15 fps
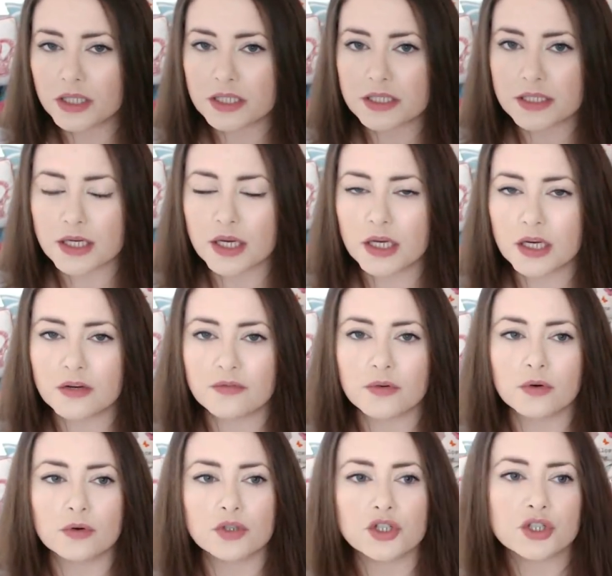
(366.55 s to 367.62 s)

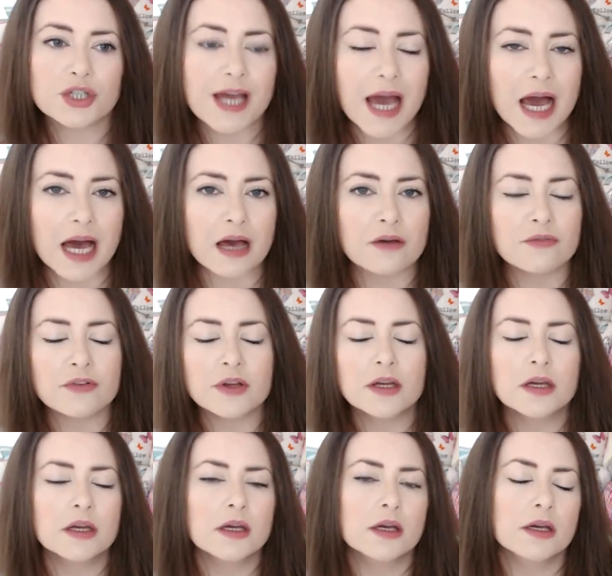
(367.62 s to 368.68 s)
deserve or should have?
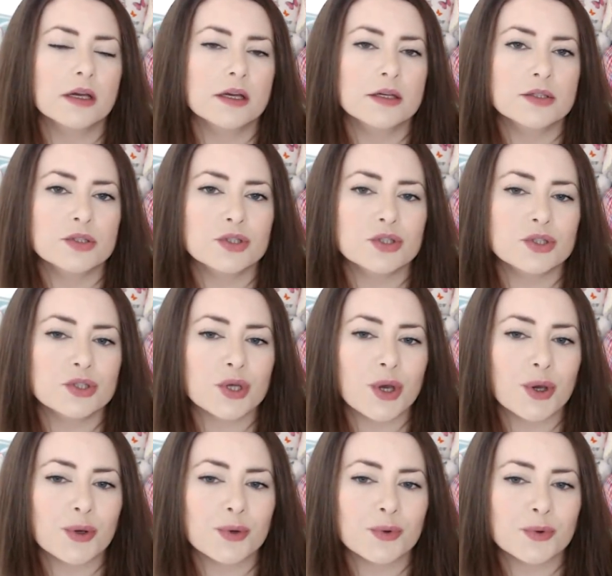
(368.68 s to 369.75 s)

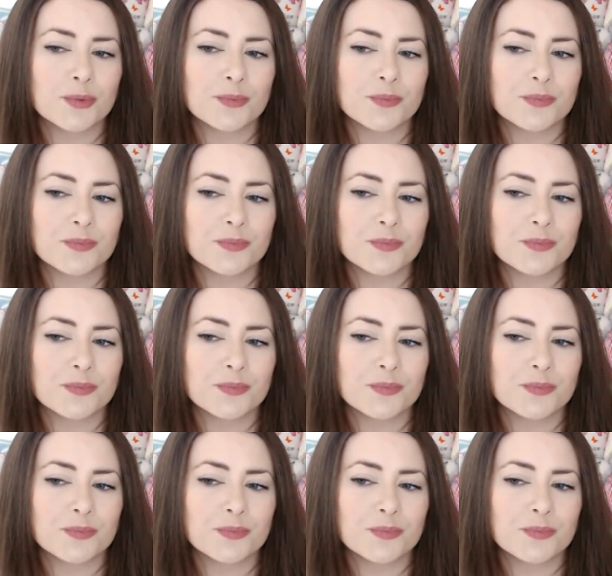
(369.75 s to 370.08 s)
So